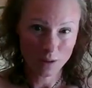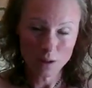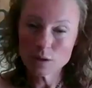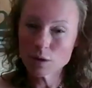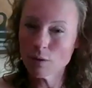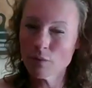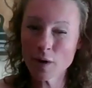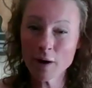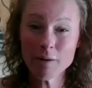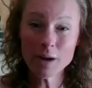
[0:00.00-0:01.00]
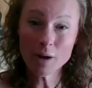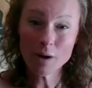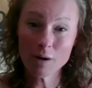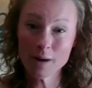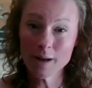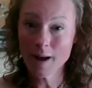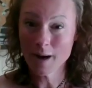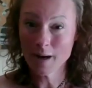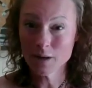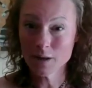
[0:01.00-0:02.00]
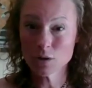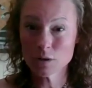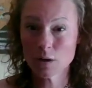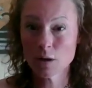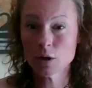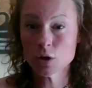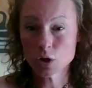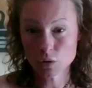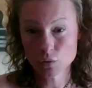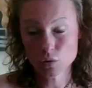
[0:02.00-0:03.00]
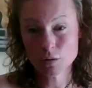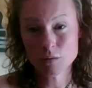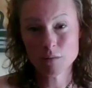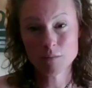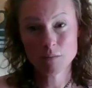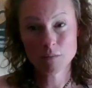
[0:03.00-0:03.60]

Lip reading: So at a very early age, children